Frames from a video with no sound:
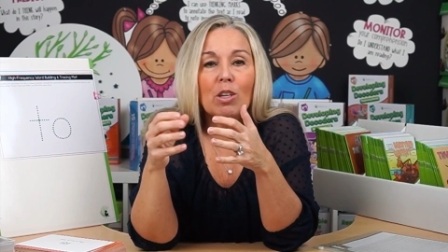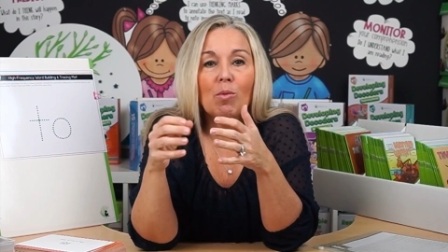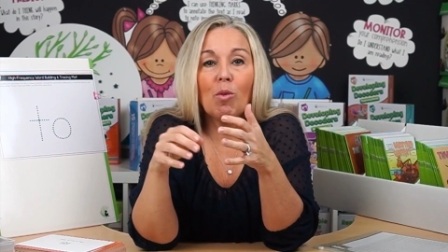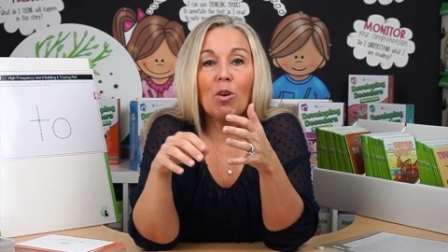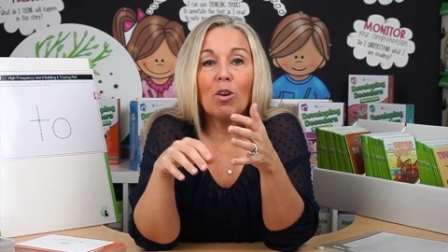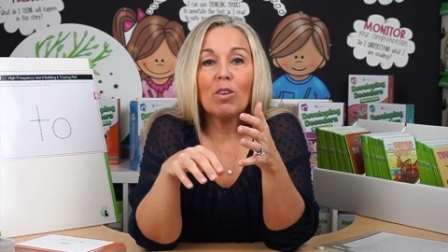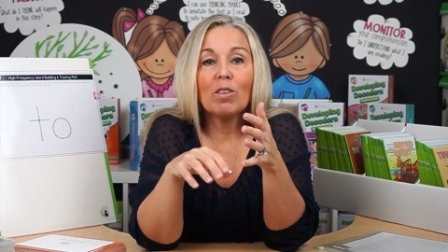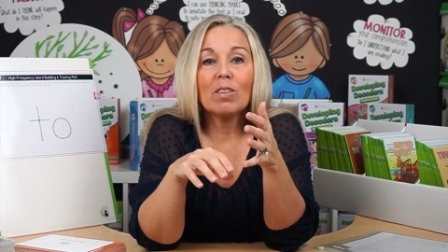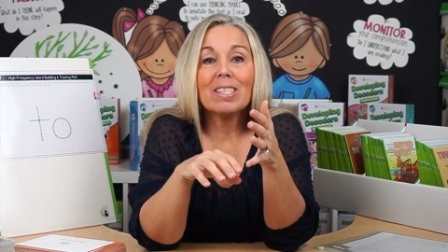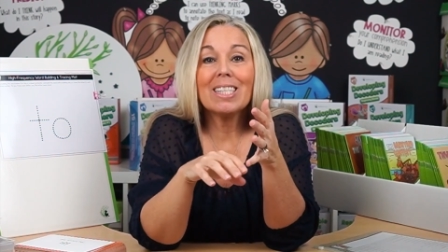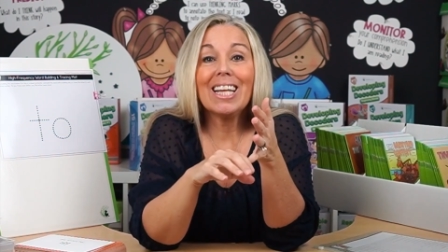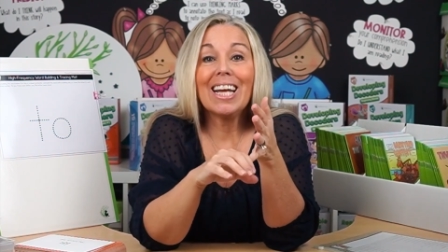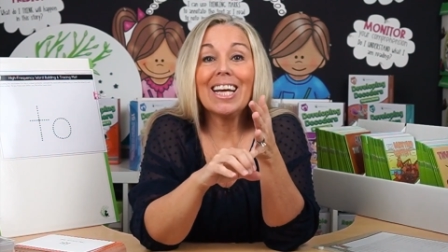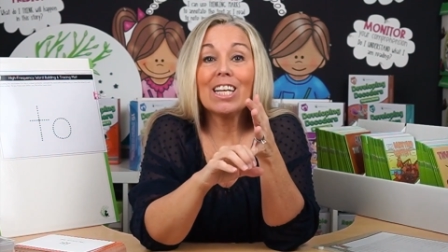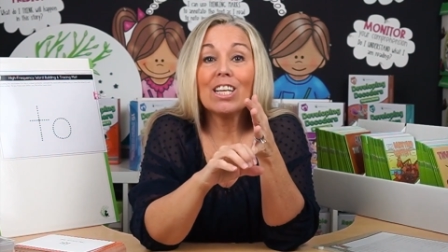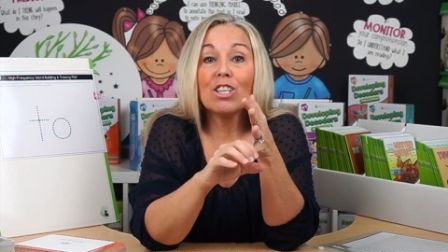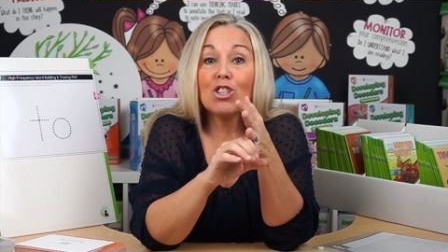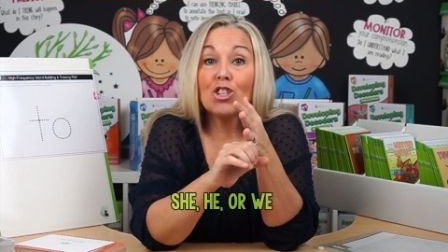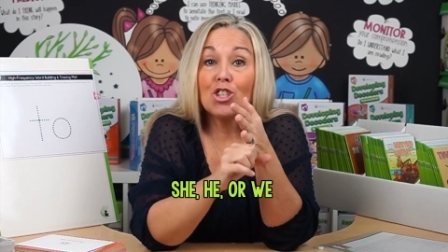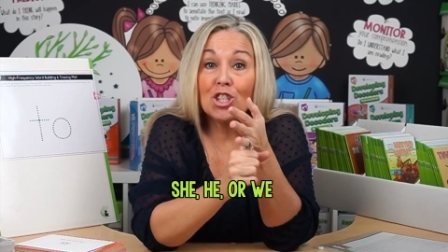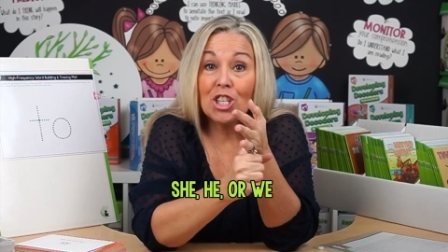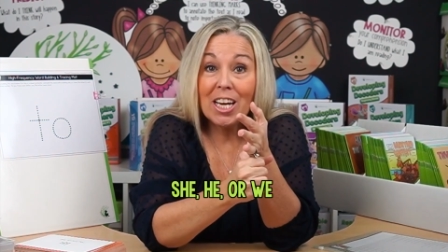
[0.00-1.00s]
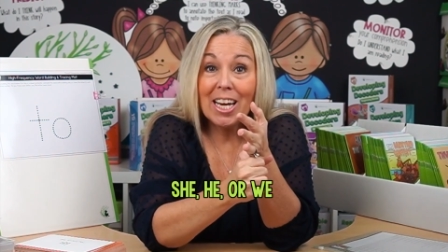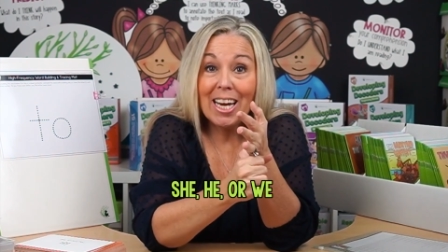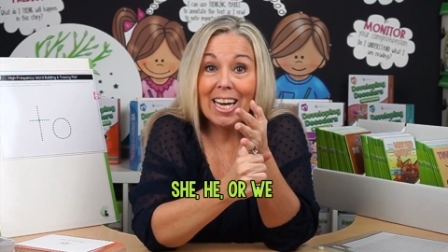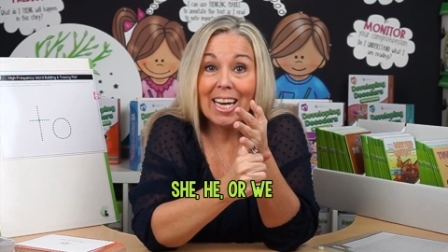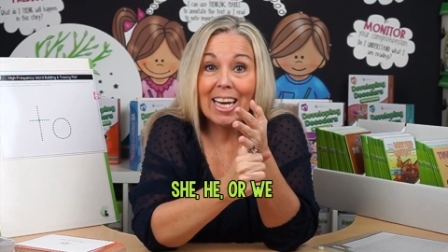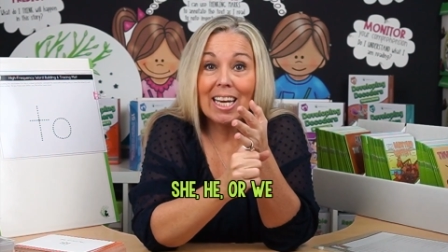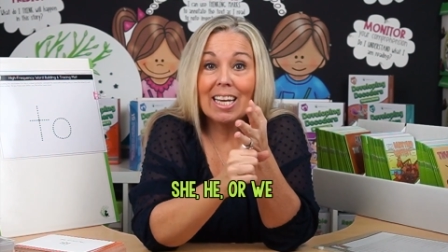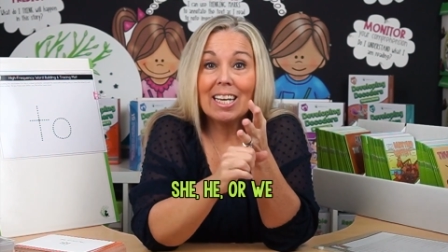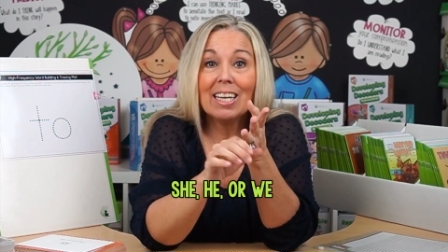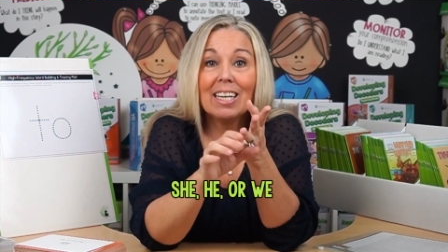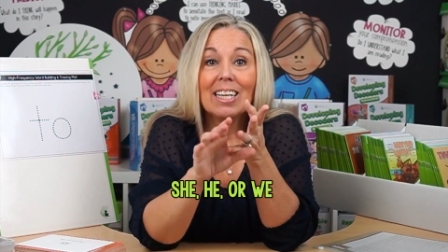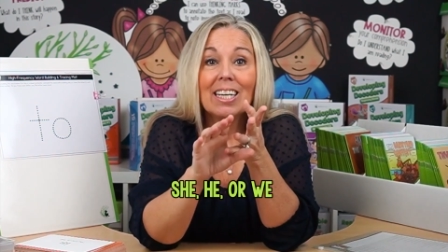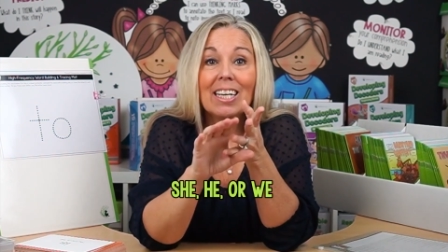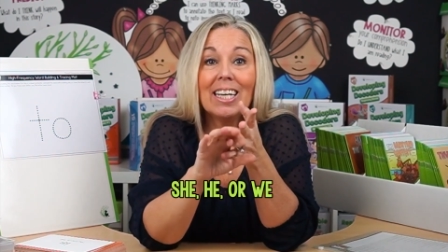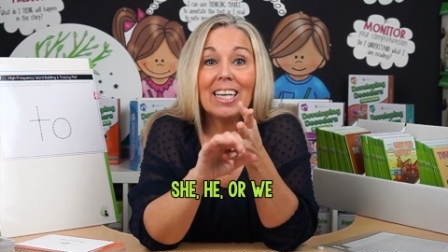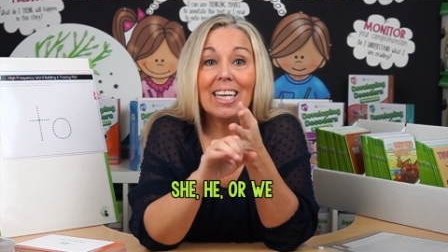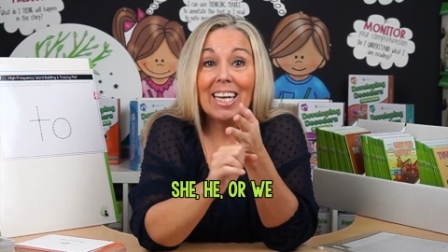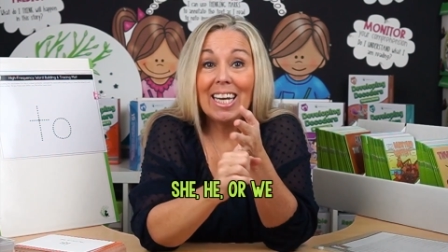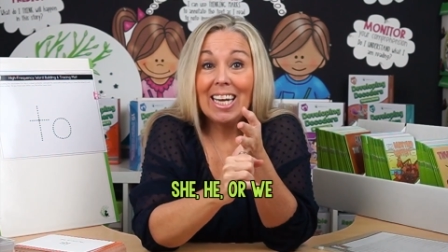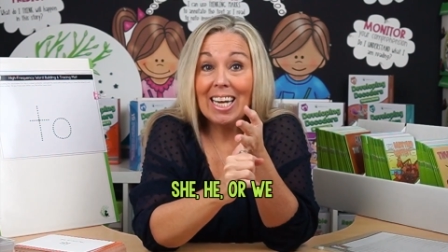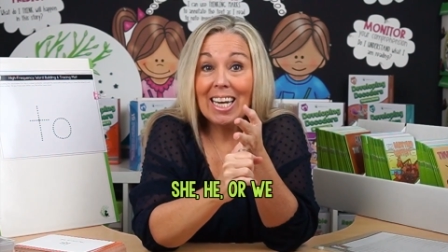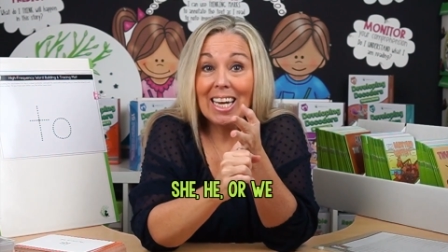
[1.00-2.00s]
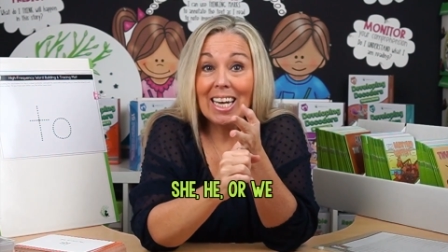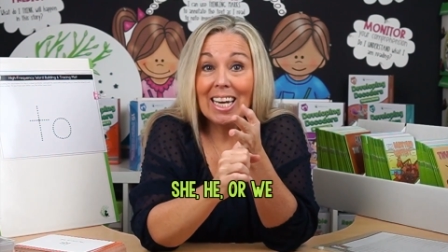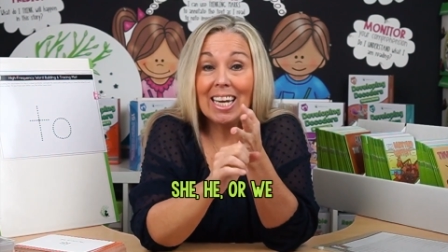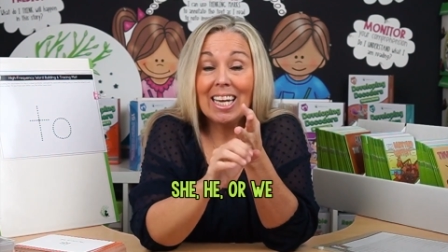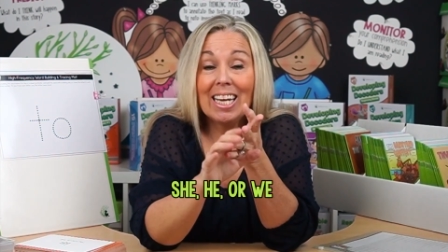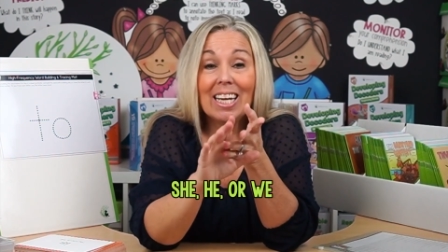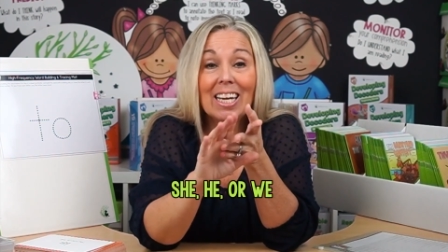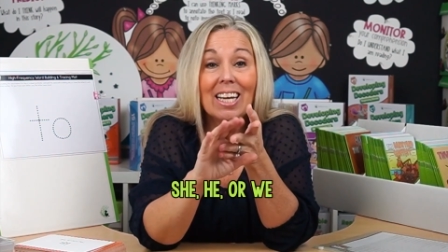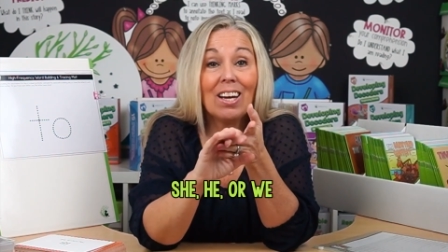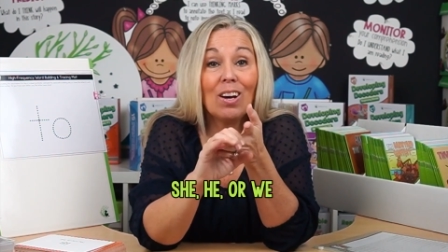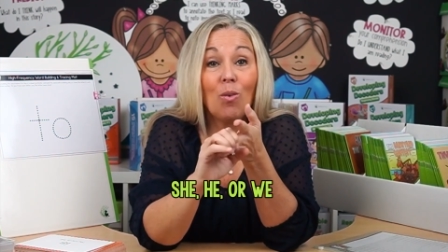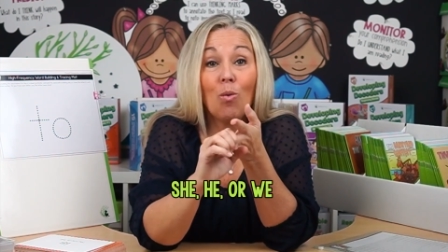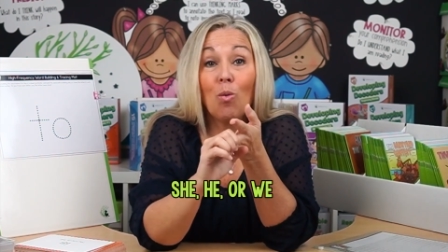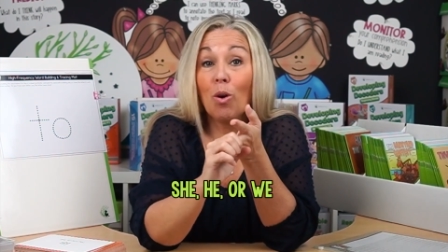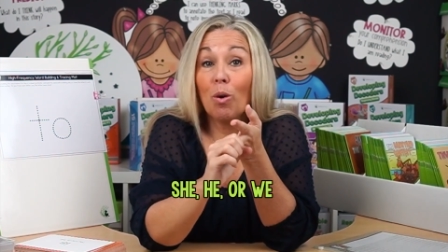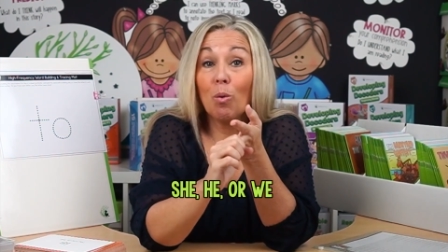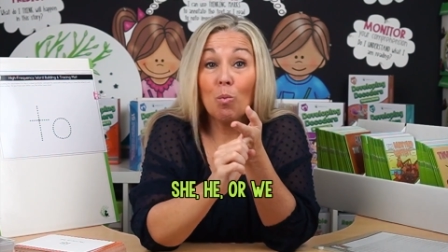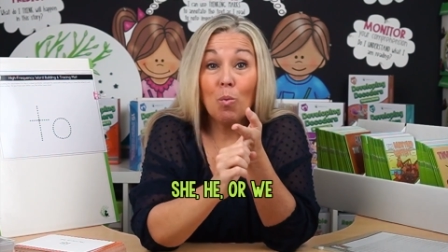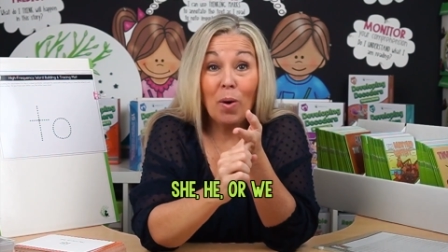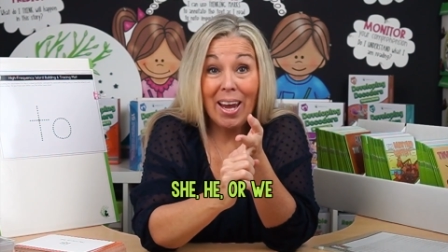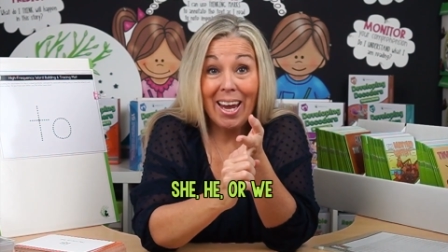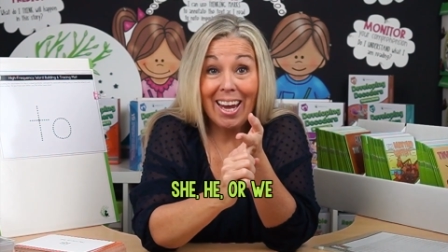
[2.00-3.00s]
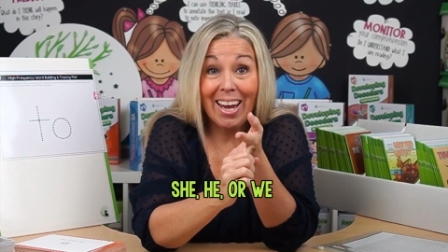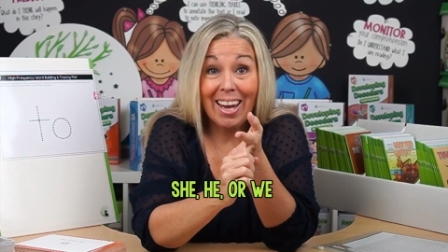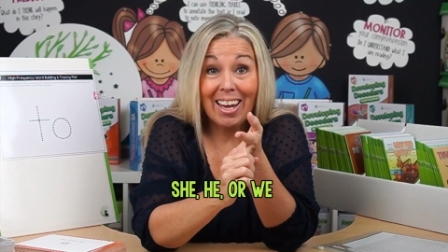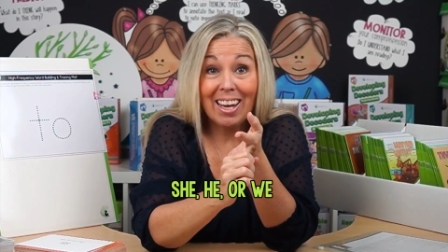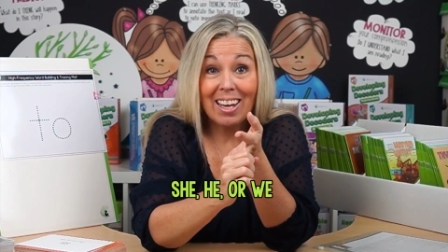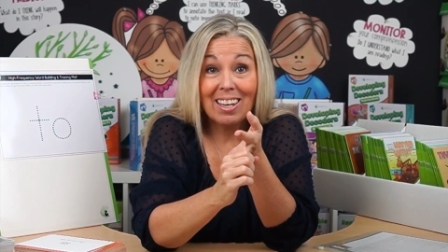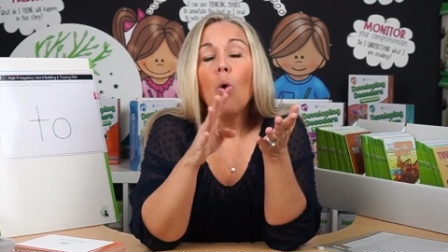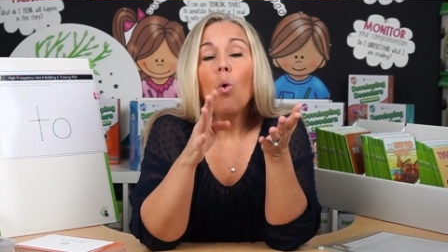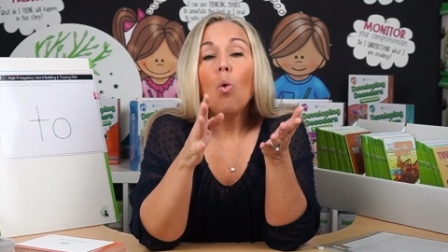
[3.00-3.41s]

words like she, he, or we.